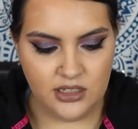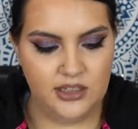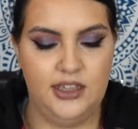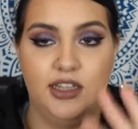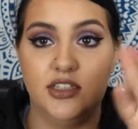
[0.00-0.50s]

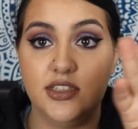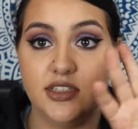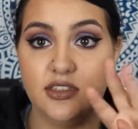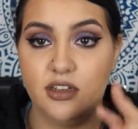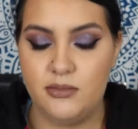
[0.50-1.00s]
Like I
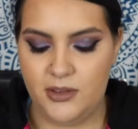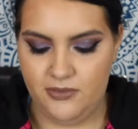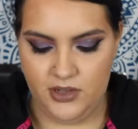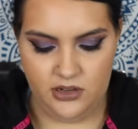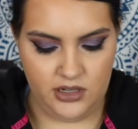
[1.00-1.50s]
just stuck my
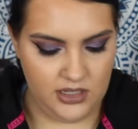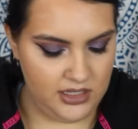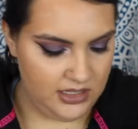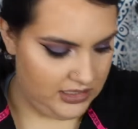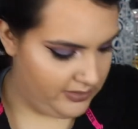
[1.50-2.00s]
finger in
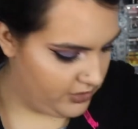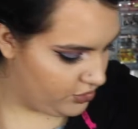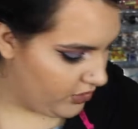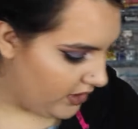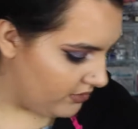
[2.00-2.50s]
it and it's been
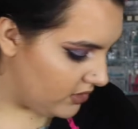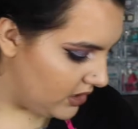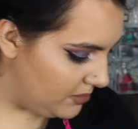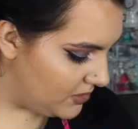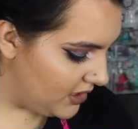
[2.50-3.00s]
dry for a
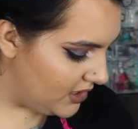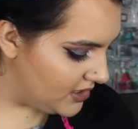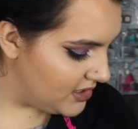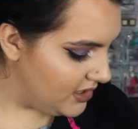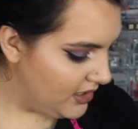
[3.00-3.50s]
couple
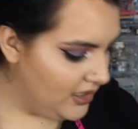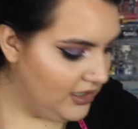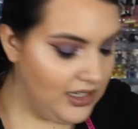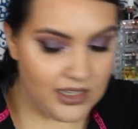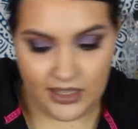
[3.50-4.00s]
days.
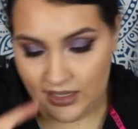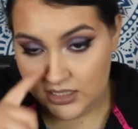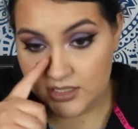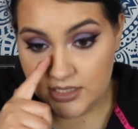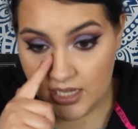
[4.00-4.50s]
Like I
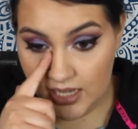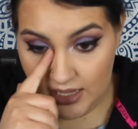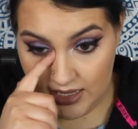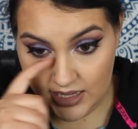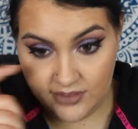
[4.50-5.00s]
just
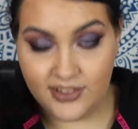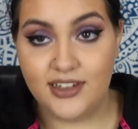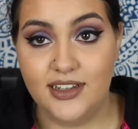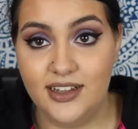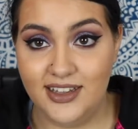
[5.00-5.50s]
hate having
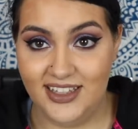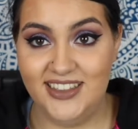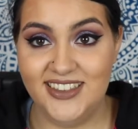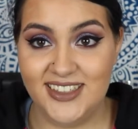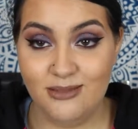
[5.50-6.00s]
to
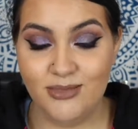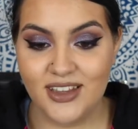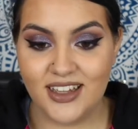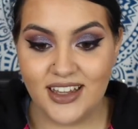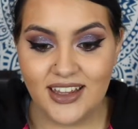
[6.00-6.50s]
clean
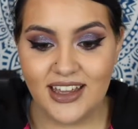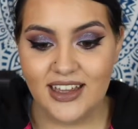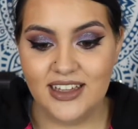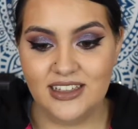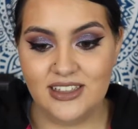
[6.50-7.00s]
something,
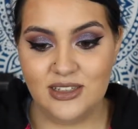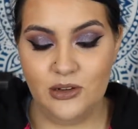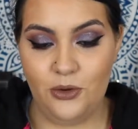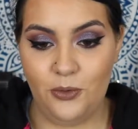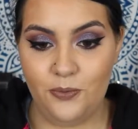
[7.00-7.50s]
and
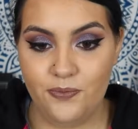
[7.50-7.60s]
so